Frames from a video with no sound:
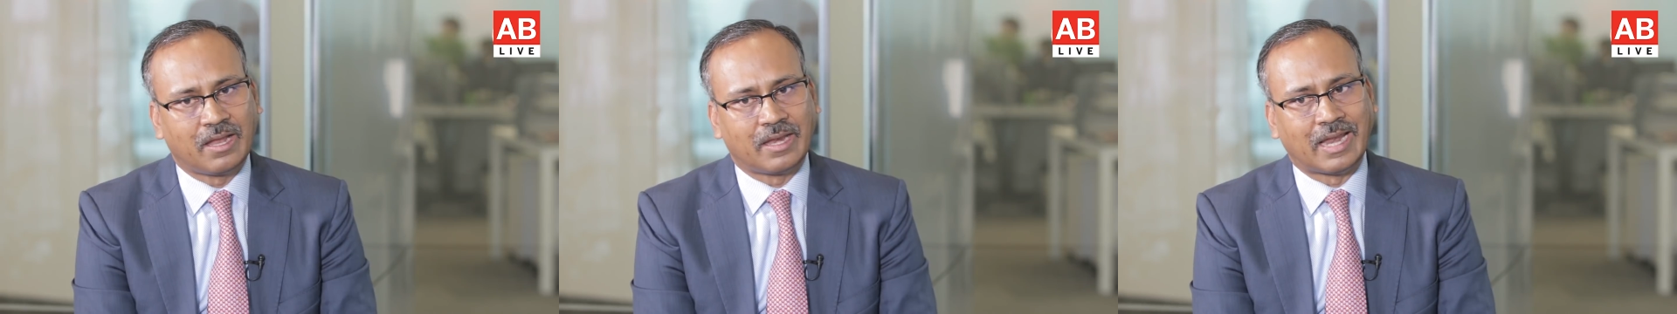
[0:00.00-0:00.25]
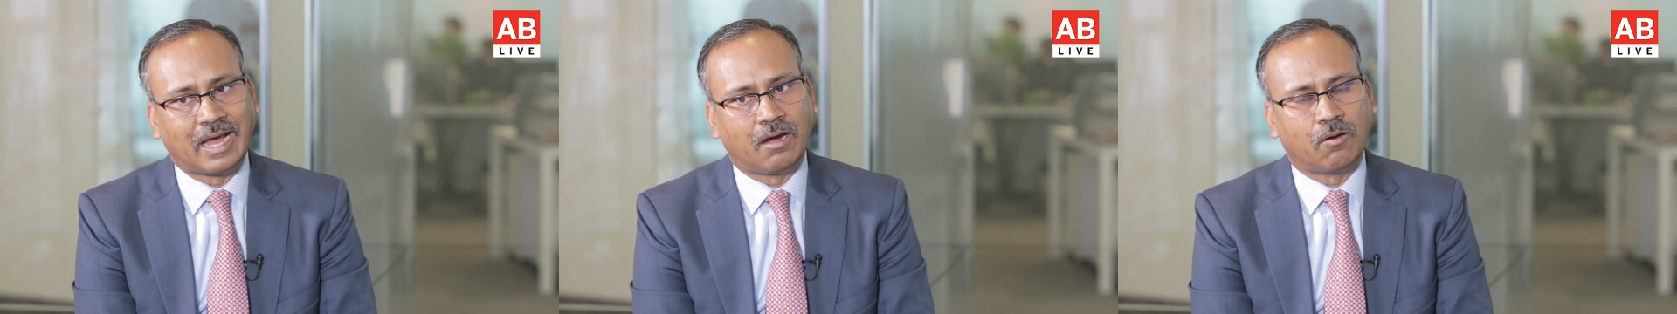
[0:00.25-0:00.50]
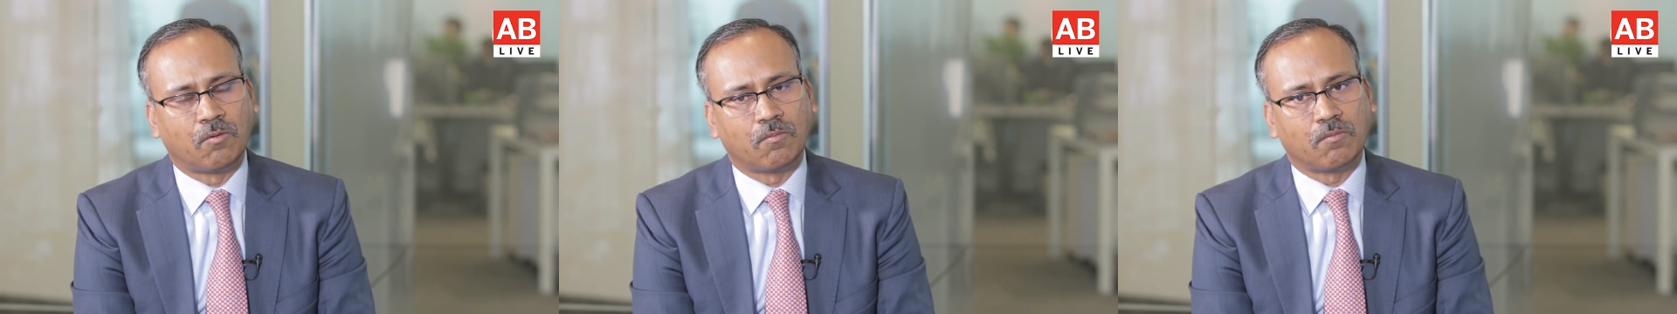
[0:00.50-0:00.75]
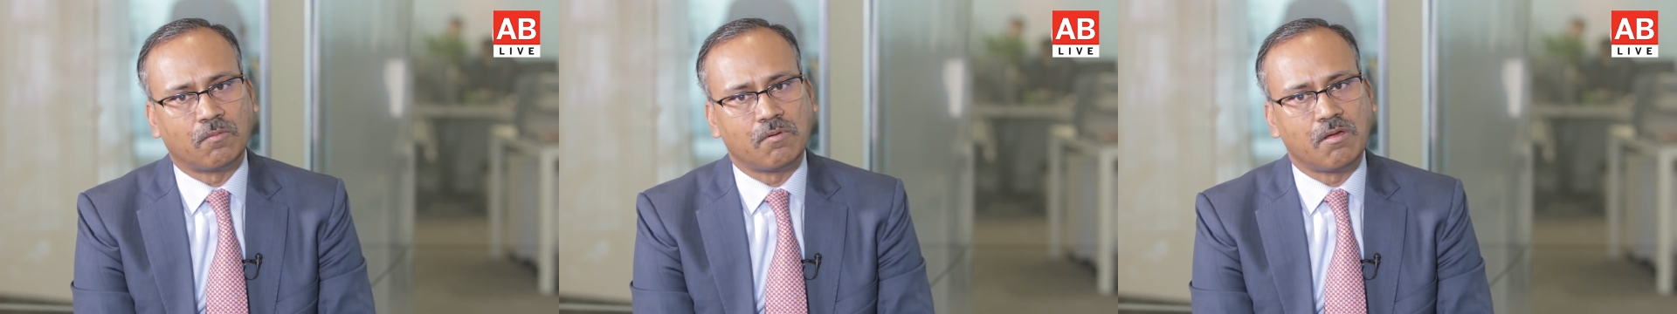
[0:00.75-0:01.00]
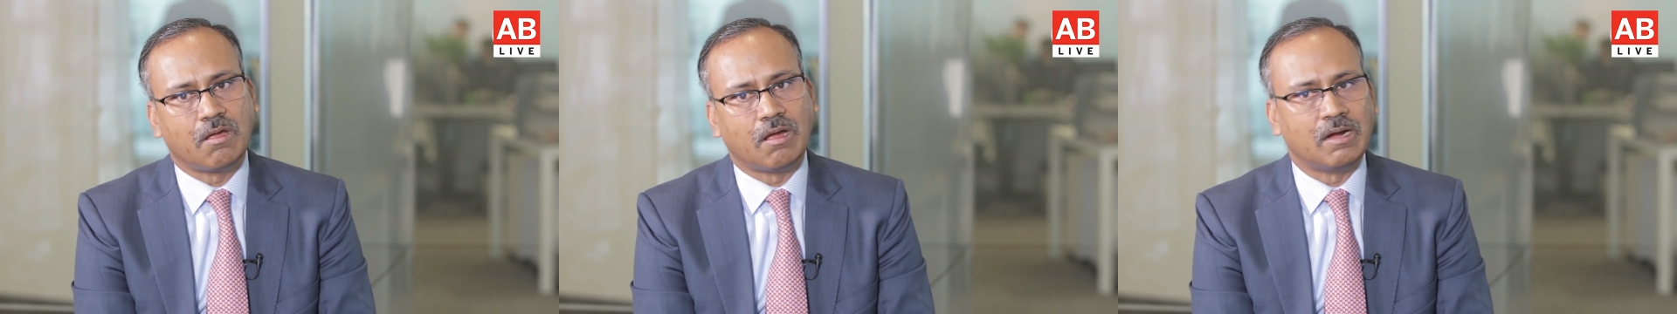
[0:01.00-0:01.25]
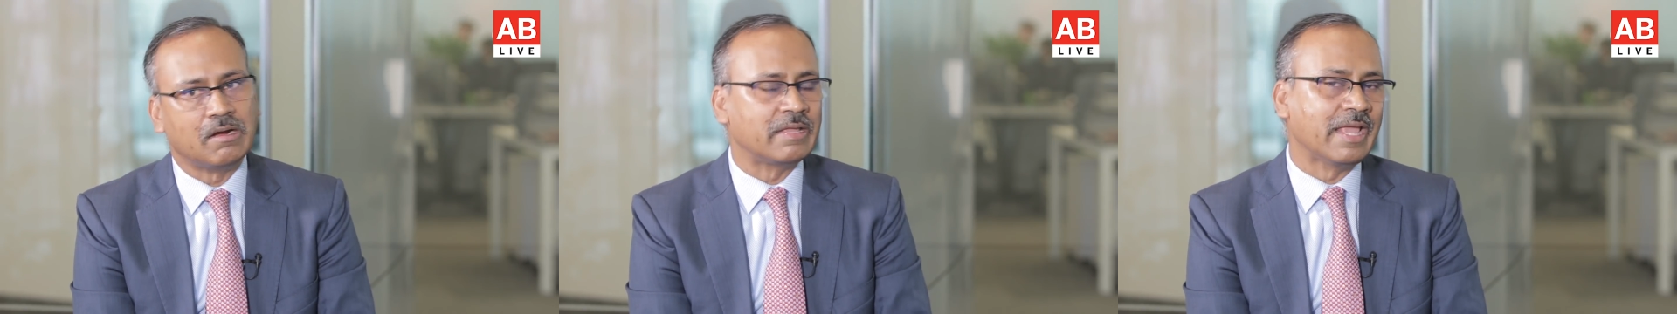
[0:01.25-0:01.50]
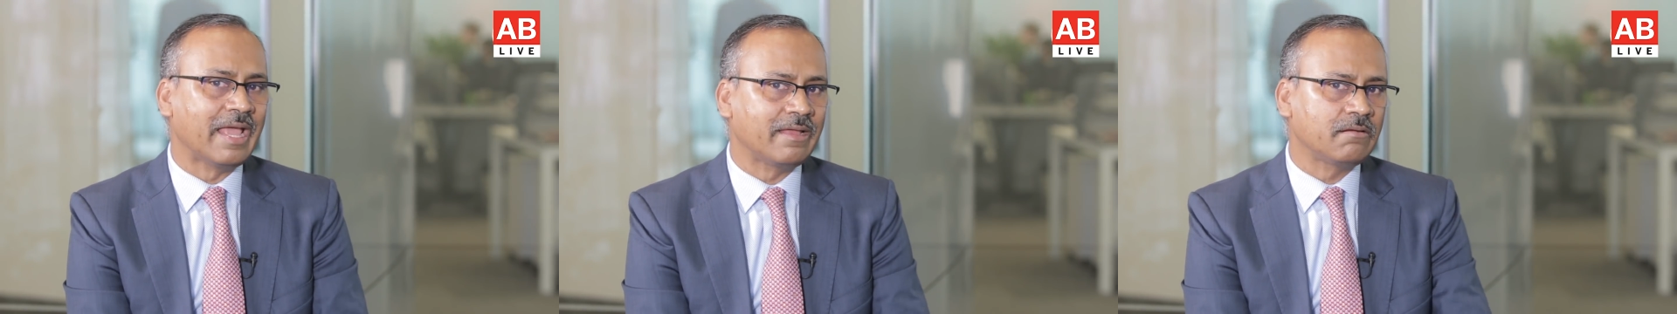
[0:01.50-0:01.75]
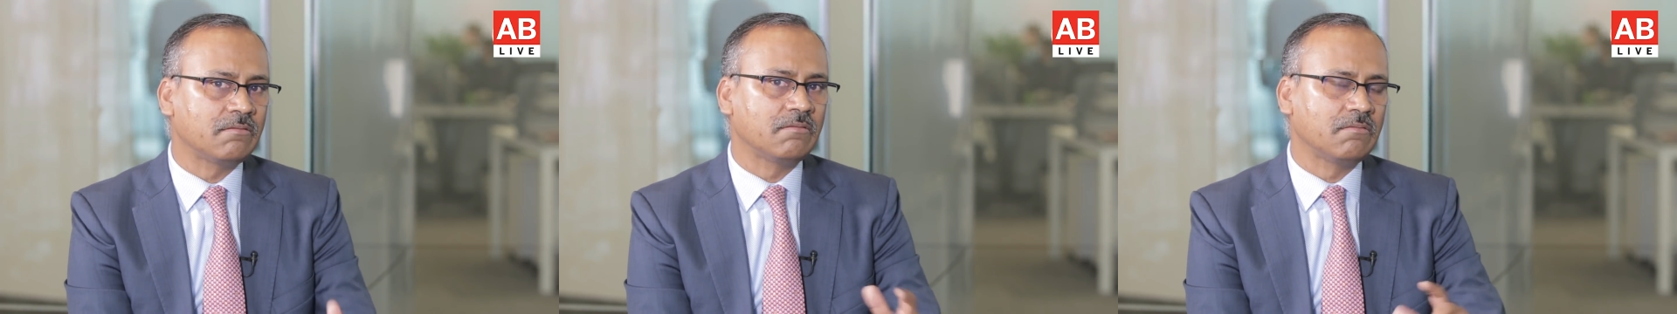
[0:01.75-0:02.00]
Now,
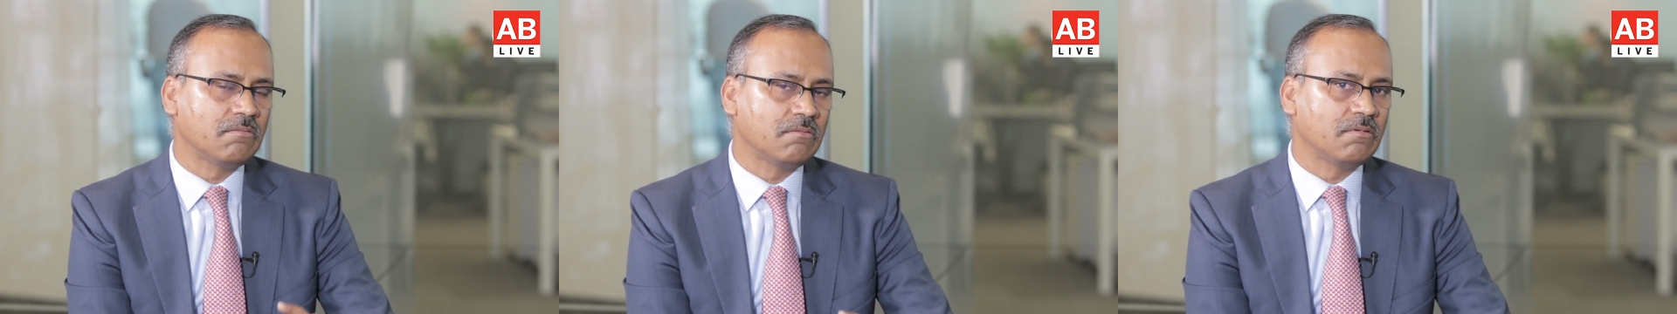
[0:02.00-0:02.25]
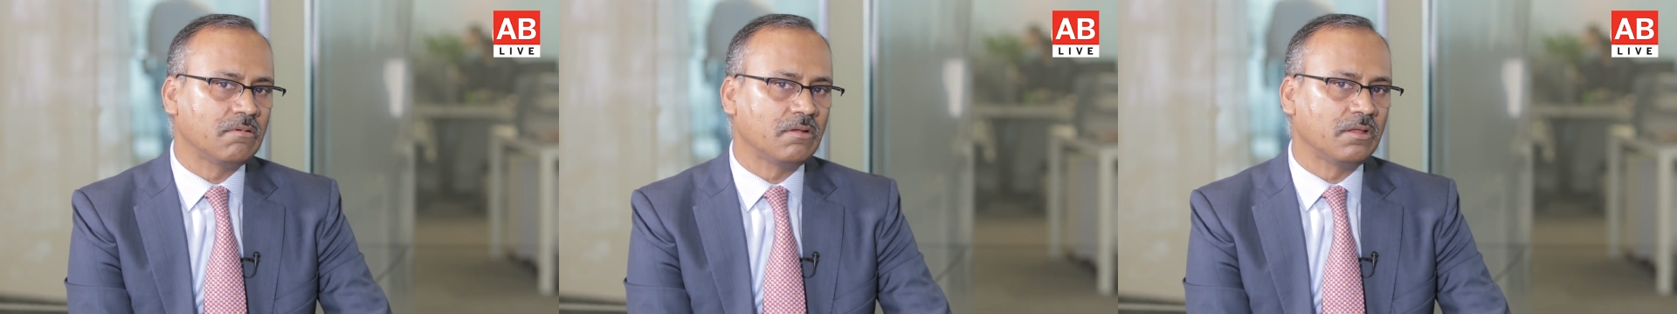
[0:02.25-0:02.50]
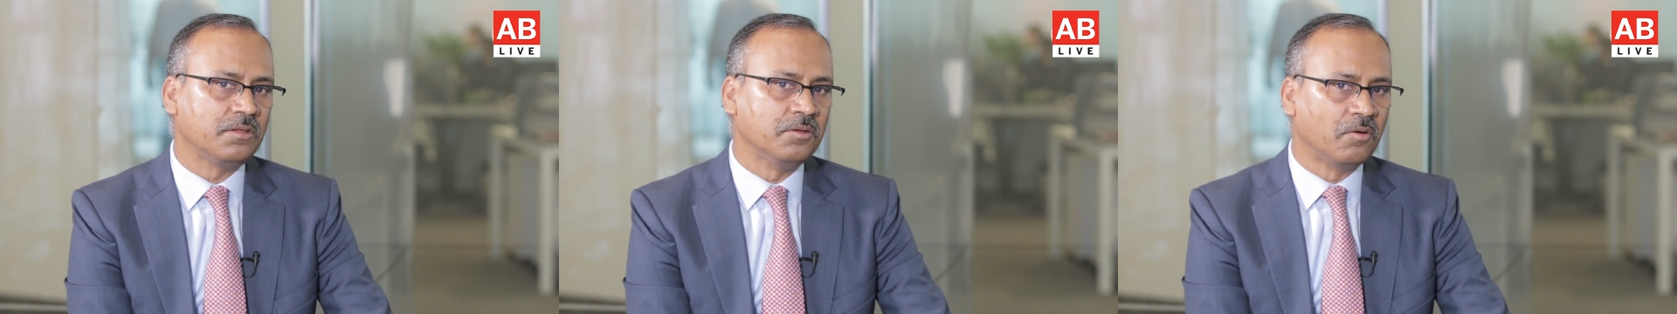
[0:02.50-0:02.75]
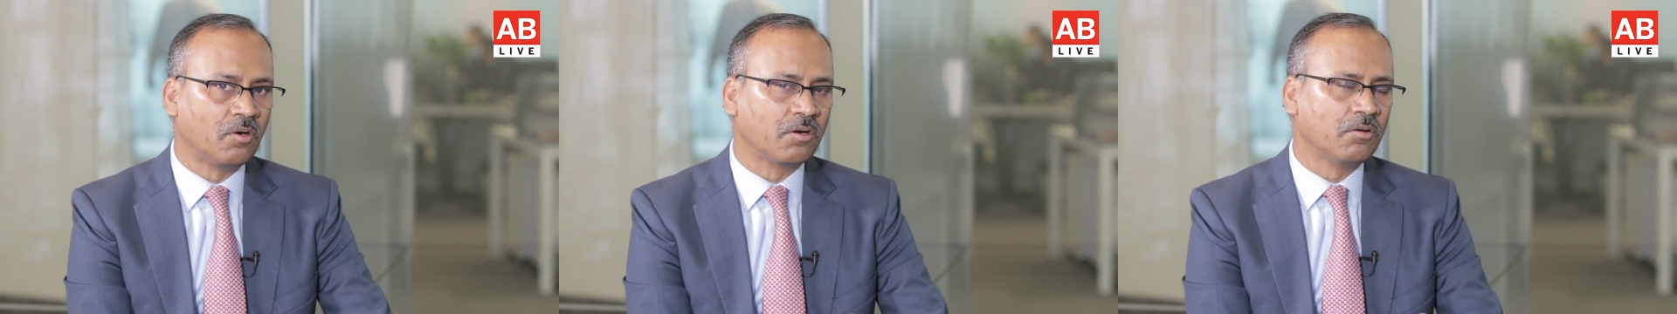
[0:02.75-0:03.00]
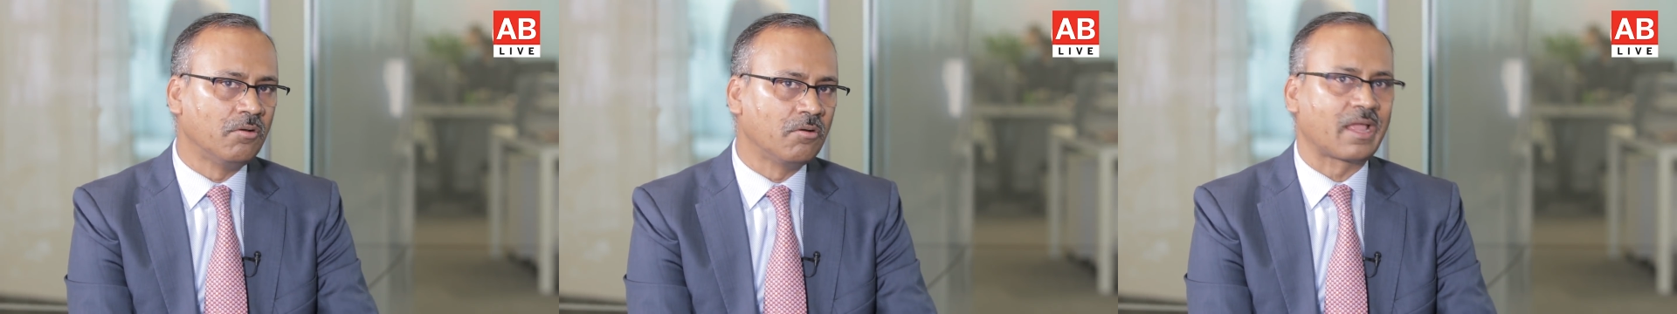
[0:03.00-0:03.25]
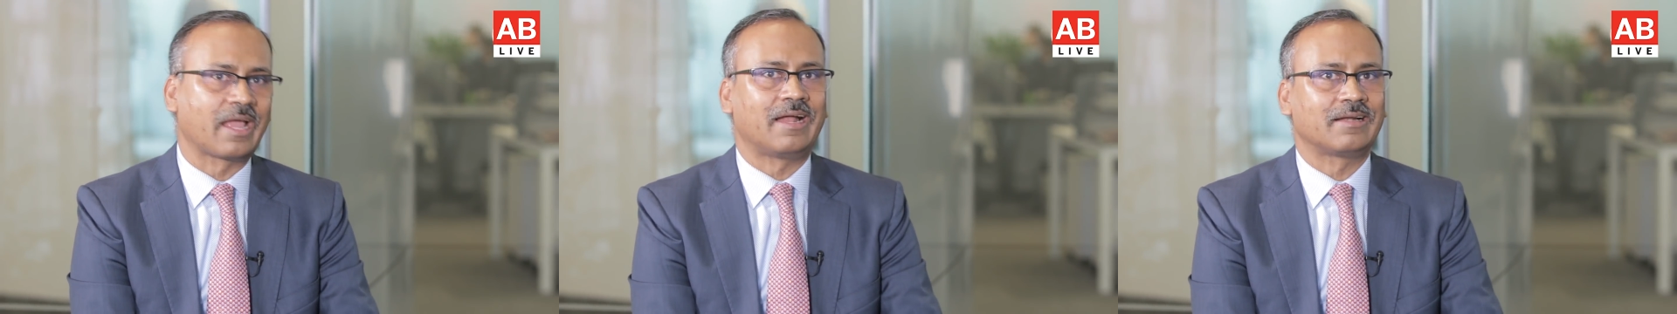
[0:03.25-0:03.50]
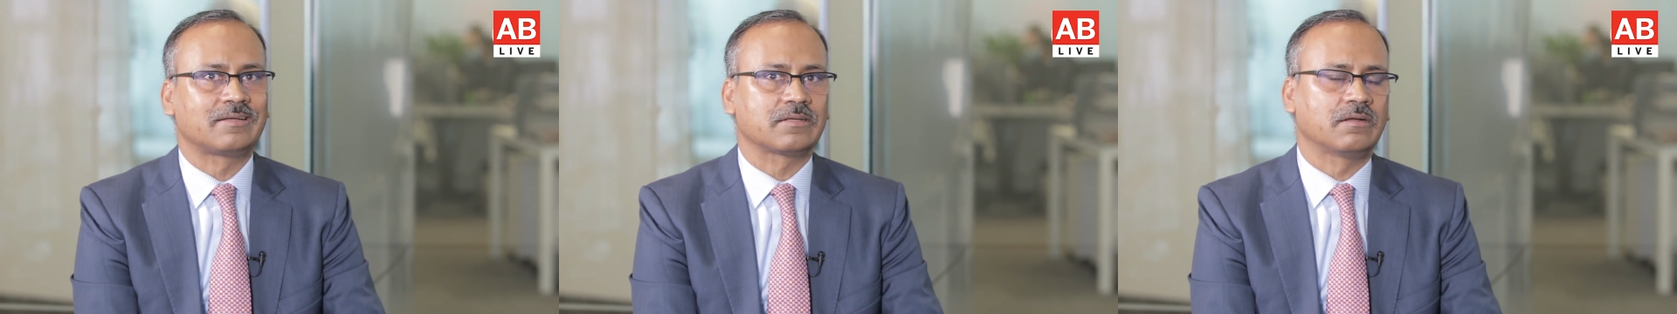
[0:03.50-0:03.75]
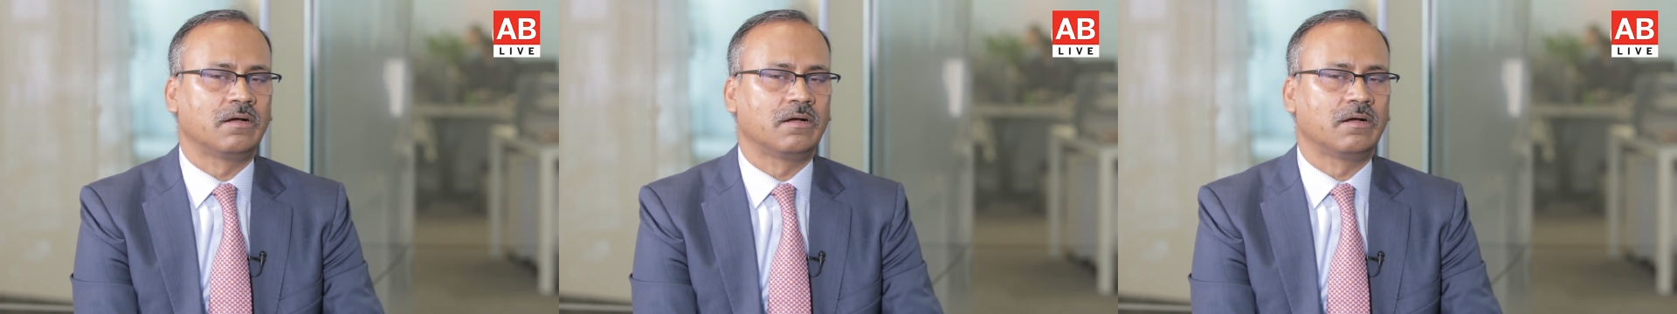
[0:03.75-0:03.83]
again, you got to look at